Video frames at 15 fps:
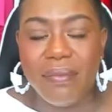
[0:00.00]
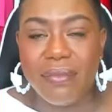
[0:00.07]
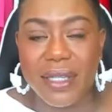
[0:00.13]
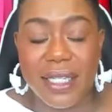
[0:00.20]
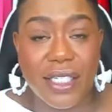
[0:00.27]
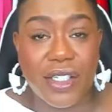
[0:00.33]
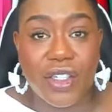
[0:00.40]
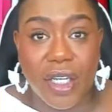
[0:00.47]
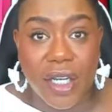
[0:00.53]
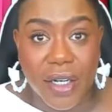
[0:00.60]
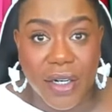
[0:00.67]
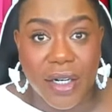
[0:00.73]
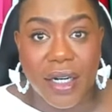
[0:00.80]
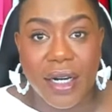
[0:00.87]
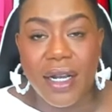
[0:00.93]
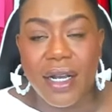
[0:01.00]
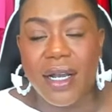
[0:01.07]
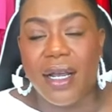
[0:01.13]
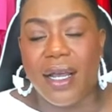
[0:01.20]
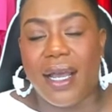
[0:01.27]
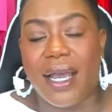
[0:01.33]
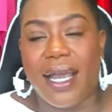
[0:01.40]
this year?
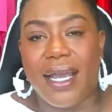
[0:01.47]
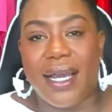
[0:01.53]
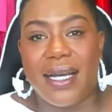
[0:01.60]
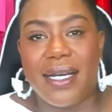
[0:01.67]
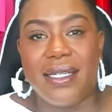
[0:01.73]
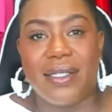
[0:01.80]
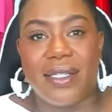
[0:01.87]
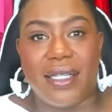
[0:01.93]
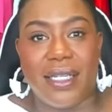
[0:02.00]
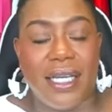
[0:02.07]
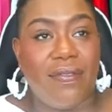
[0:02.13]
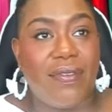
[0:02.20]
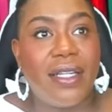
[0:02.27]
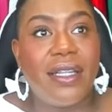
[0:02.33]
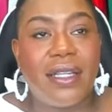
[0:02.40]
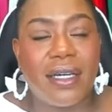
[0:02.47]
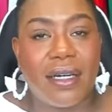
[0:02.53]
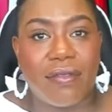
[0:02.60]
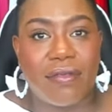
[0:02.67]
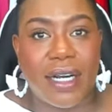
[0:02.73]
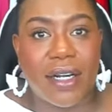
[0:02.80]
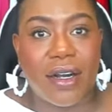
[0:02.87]
And even
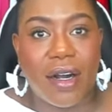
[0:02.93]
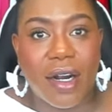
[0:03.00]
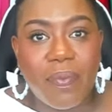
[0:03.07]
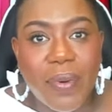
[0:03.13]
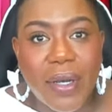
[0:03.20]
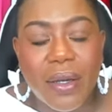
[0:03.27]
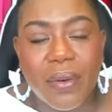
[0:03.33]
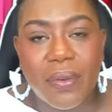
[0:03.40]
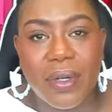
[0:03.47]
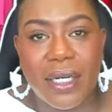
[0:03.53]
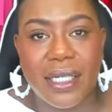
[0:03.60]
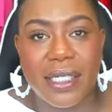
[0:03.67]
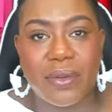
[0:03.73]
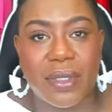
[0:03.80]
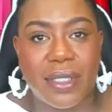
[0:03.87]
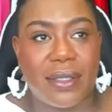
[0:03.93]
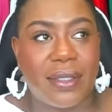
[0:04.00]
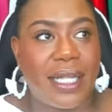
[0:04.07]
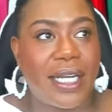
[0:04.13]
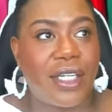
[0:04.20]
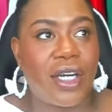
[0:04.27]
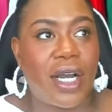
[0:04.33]
the red carpet was what
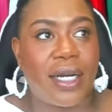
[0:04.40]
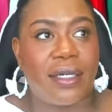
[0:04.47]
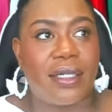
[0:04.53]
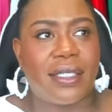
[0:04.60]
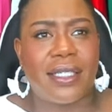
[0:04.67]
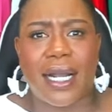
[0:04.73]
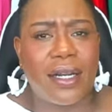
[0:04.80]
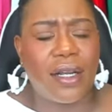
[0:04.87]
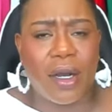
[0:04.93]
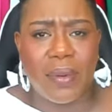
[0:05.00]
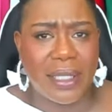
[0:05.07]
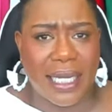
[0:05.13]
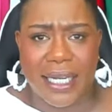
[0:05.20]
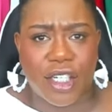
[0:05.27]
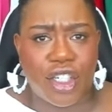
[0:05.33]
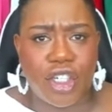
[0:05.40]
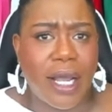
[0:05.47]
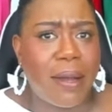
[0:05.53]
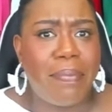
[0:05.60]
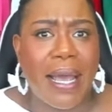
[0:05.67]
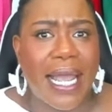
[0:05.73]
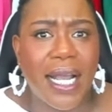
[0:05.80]
they tried to decide to go with, like a
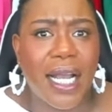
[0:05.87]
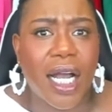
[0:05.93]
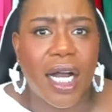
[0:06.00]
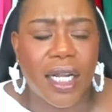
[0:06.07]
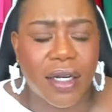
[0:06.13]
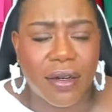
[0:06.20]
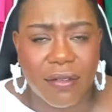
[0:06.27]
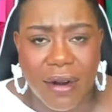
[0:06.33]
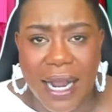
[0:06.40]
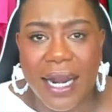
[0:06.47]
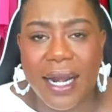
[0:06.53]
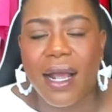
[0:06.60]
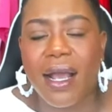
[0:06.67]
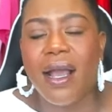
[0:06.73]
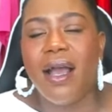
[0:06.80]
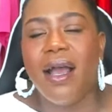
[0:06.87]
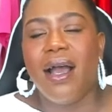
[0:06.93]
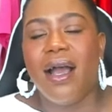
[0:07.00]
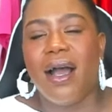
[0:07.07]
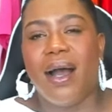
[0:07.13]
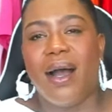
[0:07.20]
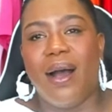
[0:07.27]
champagne color, right?
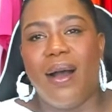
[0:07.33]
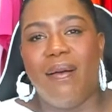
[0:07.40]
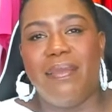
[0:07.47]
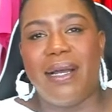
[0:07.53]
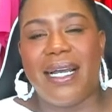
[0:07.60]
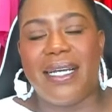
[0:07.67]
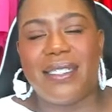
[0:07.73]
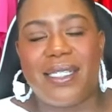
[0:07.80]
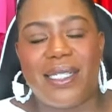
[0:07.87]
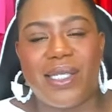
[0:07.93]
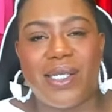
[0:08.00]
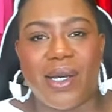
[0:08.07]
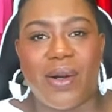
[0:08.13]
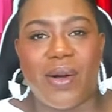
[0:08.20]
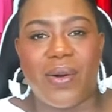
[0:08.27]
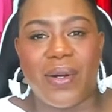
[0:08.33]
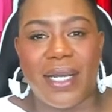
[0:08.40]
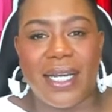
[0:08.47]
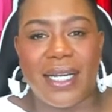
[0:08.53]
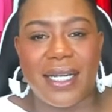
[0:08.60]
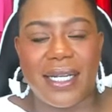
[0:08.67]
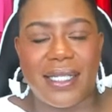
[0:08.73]
And so
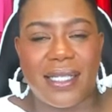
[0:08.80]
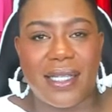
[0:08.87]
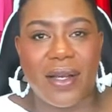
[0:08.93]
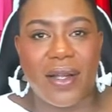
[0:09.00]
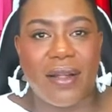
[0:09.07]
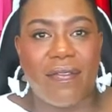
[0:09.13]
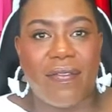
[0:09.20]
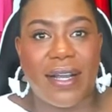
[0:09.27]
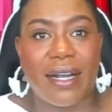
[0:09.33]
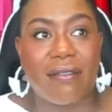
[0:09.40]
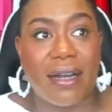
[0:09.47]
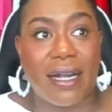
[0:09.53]
it is still a very